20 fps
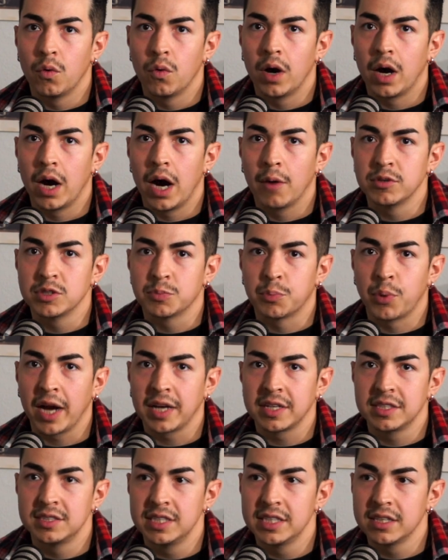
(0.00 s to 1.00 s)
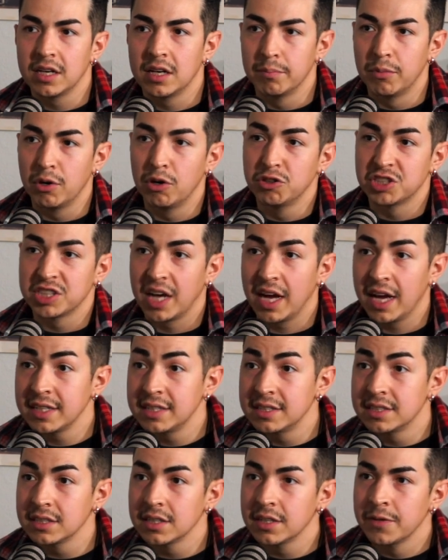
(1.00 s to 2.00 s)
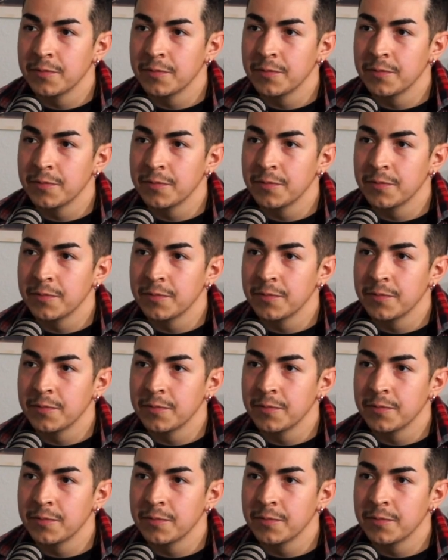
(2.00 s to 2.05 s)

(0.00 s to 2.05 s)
I was practicing on both sides.